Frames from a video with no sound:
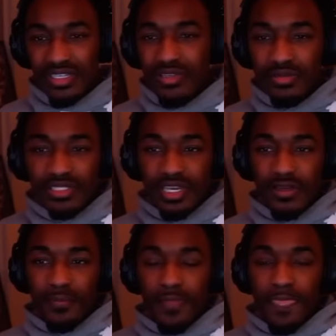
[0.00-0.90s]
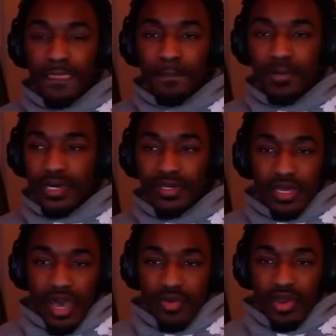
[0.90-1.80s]
You know what I'm saying?
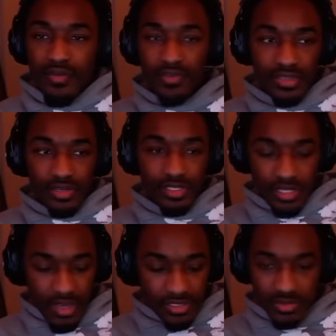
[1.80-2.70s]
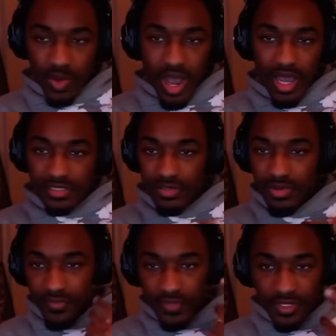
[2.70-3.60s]
But I don't have a 30,000 watch. I don't
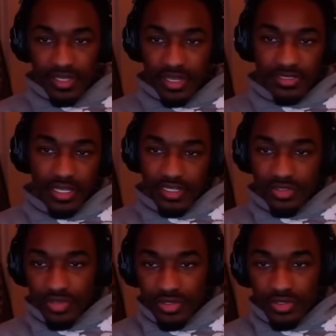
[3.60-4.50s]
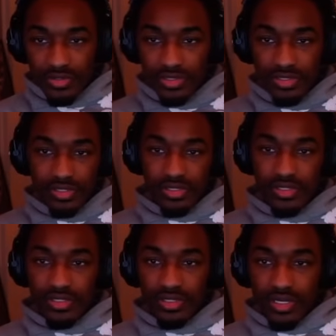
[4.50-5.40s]
have $50,000 grills.
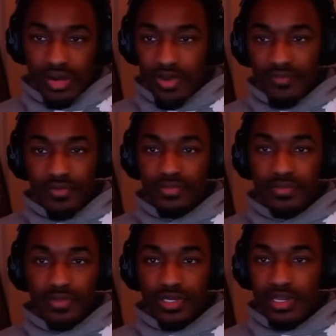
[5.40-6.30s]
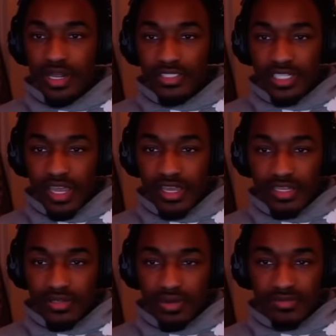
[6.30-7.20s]
I don't have a $1 million
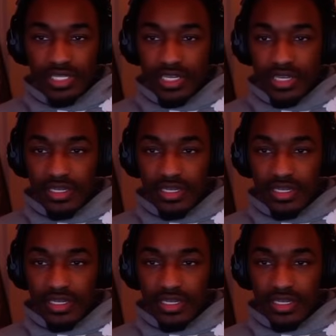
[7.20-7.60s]
chain. You know what I'm saying?